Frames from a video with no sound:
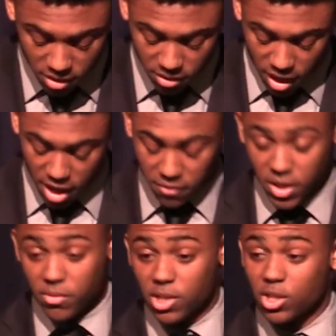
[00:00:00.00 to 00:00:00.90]
They have
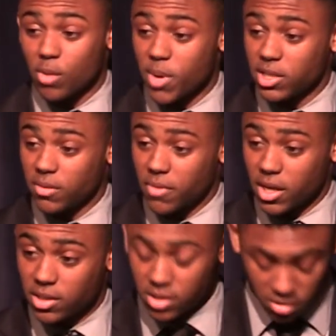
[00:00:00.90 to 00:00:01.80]
given us their best
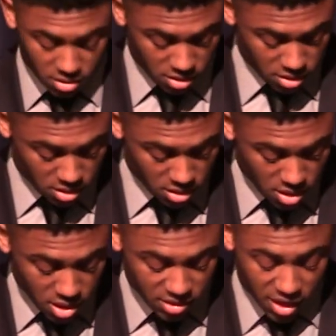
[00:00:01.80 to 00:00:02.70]
advice.
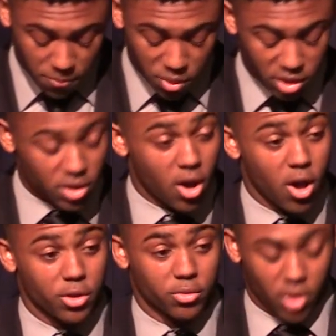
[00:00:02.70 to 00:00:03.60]
They have put in
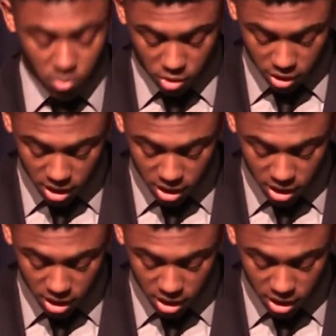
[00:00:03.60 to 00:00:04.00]
all the grunt work,